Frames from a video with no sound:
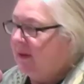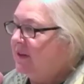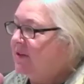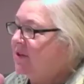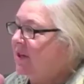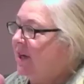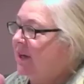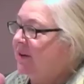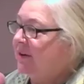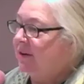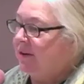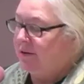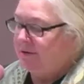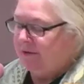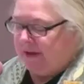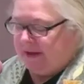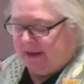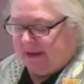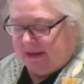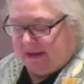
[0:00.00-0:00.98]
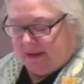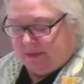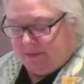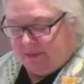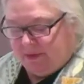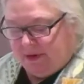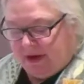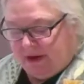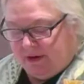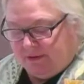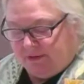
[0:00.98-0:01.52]
John Irving, in A
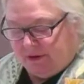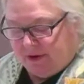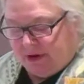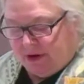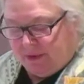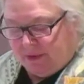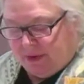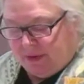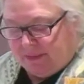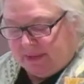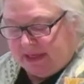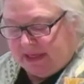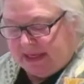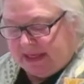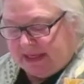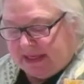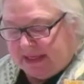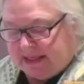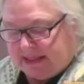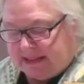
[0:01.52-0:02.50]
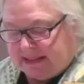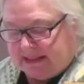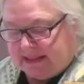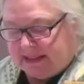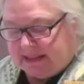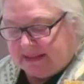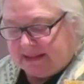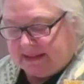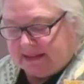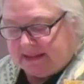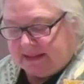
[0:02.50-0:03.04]
Prayer for Owen Meany,
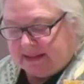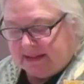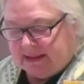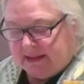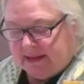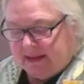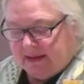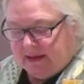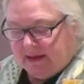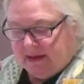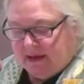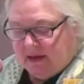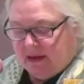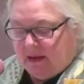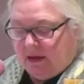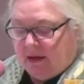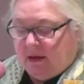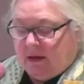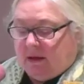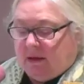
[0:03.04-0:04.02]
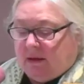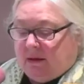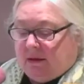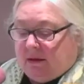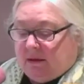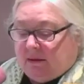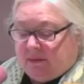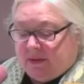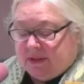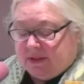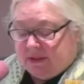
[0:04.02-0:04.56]
says,
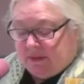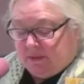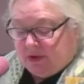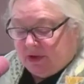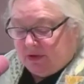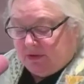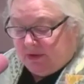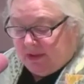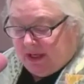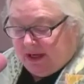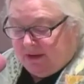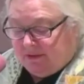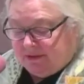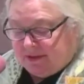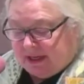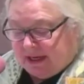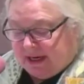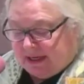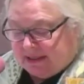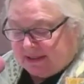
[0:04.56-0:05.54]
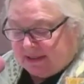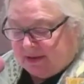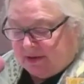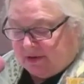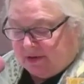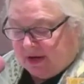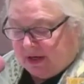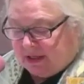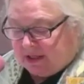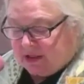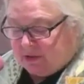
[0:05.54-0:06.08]
when someone you love dies and you're
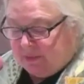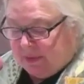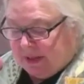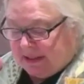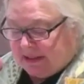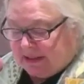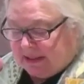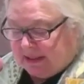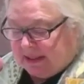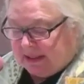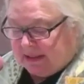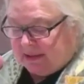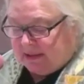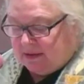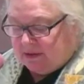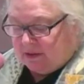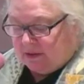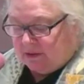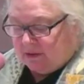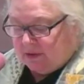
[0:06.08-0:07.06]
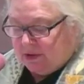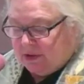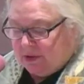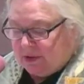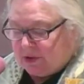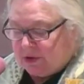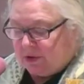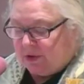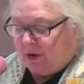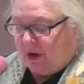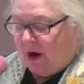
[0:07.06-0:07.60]
not expecting it, you don't
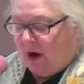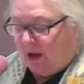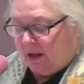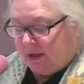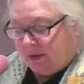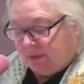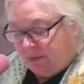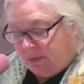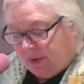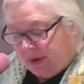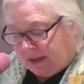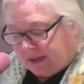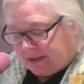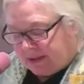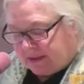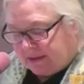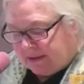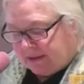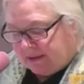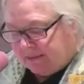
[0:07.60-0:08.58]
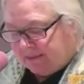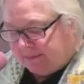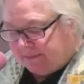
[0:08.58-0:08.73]
lose her all at once.